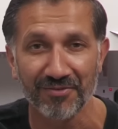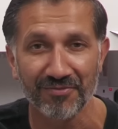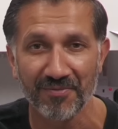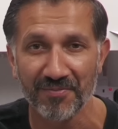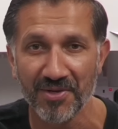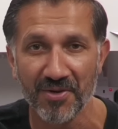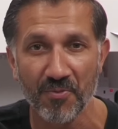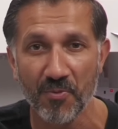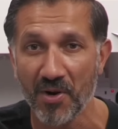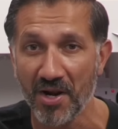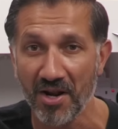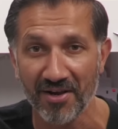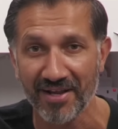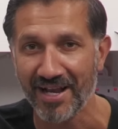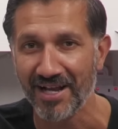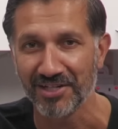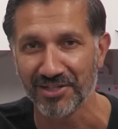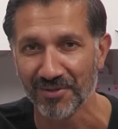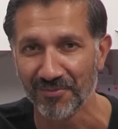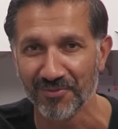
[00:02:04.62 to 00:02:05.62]
from you when I
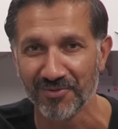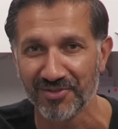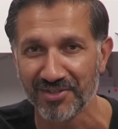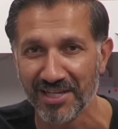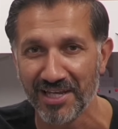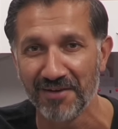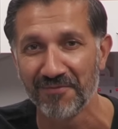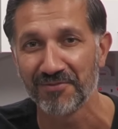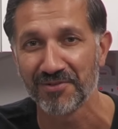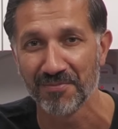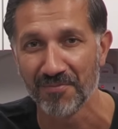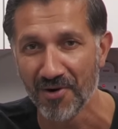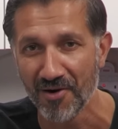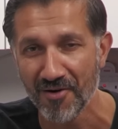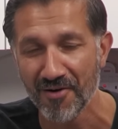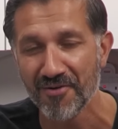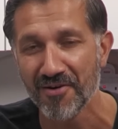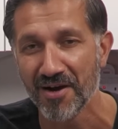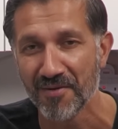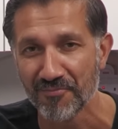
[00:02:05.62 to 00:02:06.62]
catch up with Steve
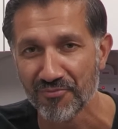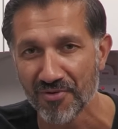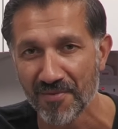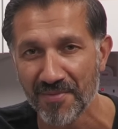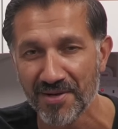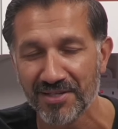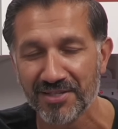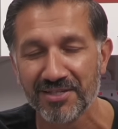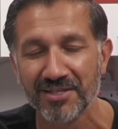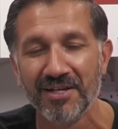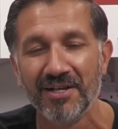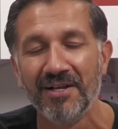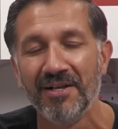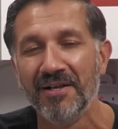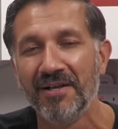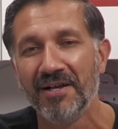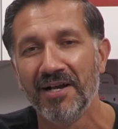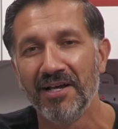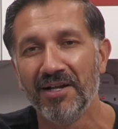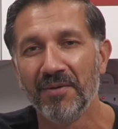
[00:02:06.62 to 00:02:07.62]
tomorrow, I promise.
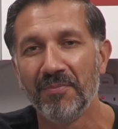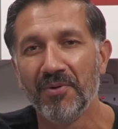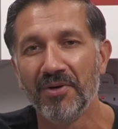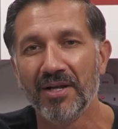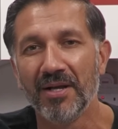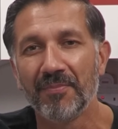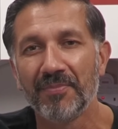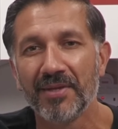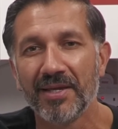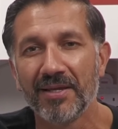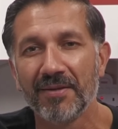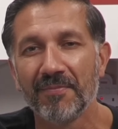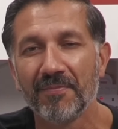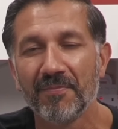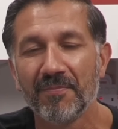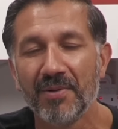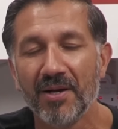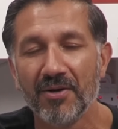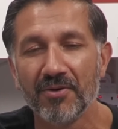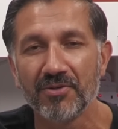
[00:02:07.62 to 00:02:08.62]
And I'll put an update
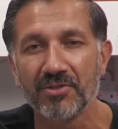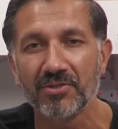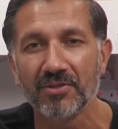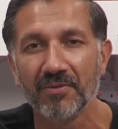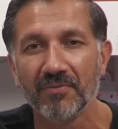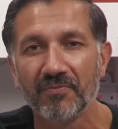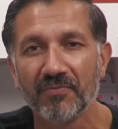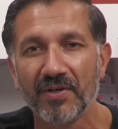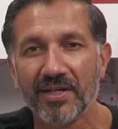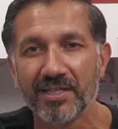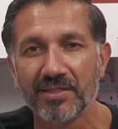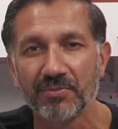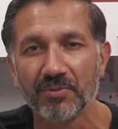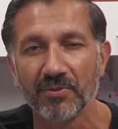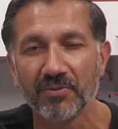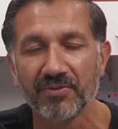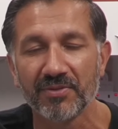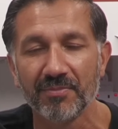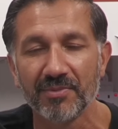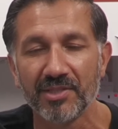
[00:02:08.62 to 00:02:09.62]
post on Facebook
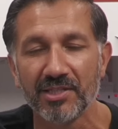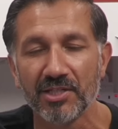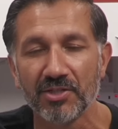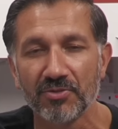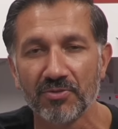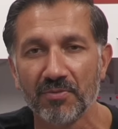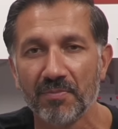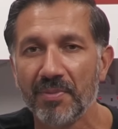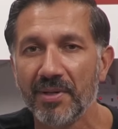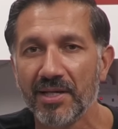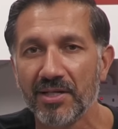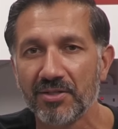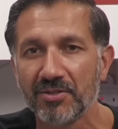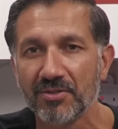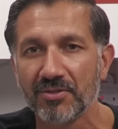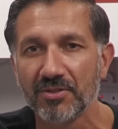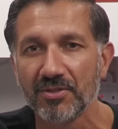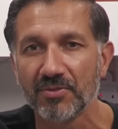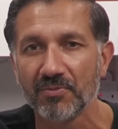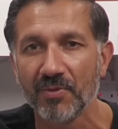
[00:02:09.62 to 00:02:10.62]
with some additional
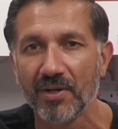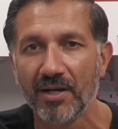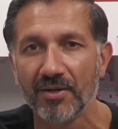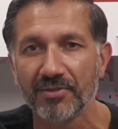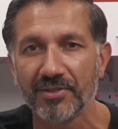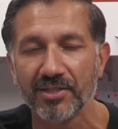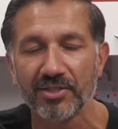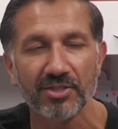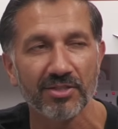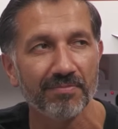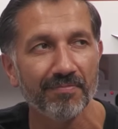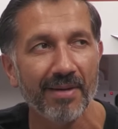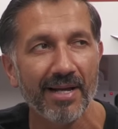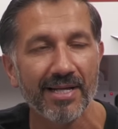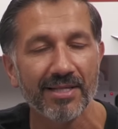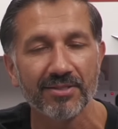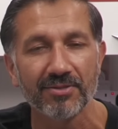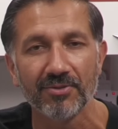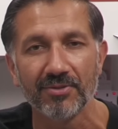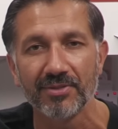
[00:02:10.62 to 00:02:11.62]
pictures as well. So it's just
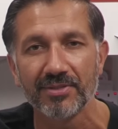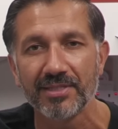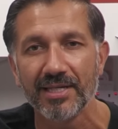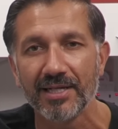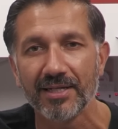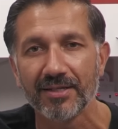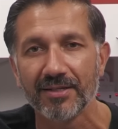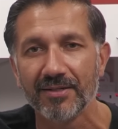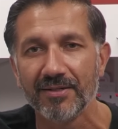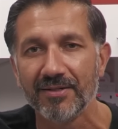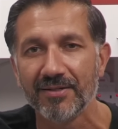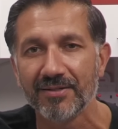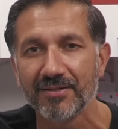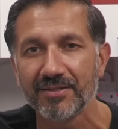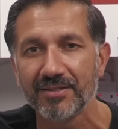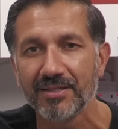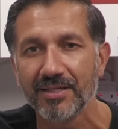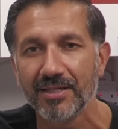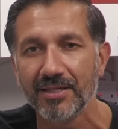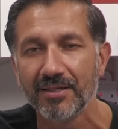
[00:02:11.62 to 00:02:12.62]

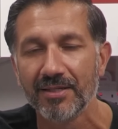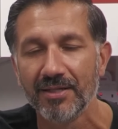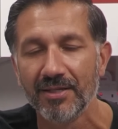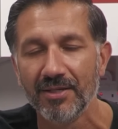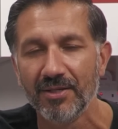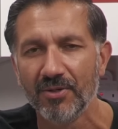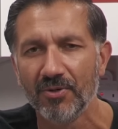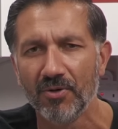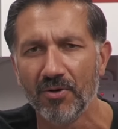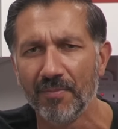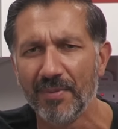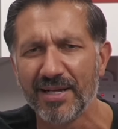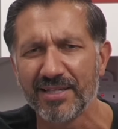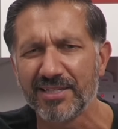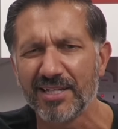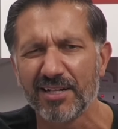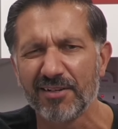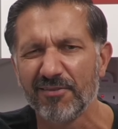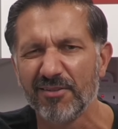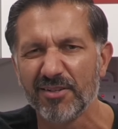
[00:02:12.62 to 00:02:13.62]
matt.tackerrc or Matt
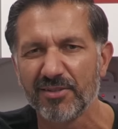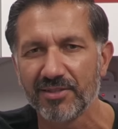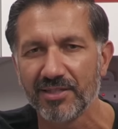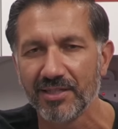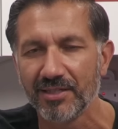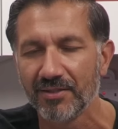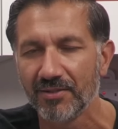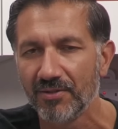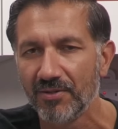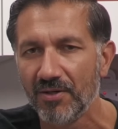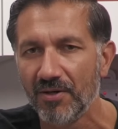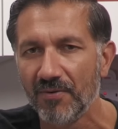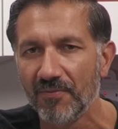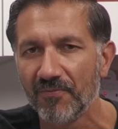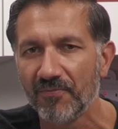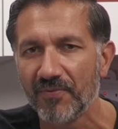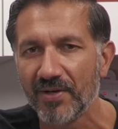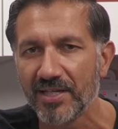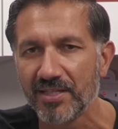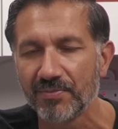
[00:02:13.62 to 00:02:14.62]
Tacker RC on
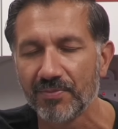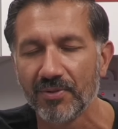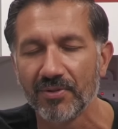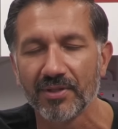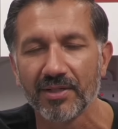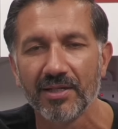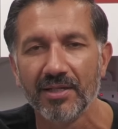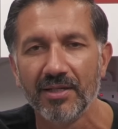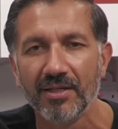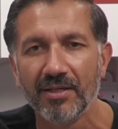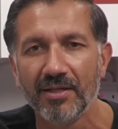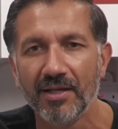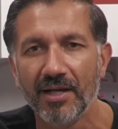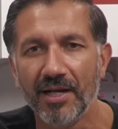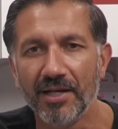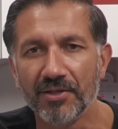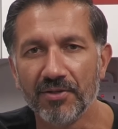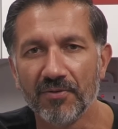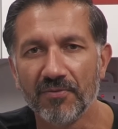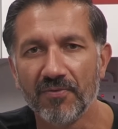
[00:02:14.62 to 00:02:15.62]
Facebook,
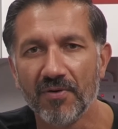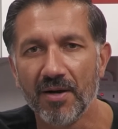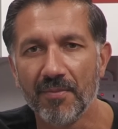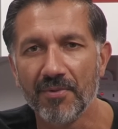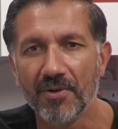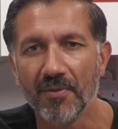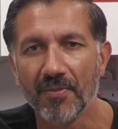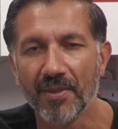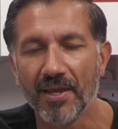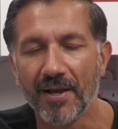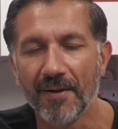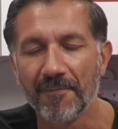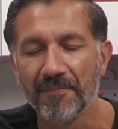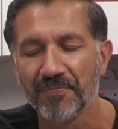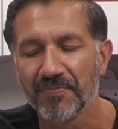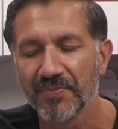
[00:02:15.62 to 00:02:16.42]
and you'll find me on there.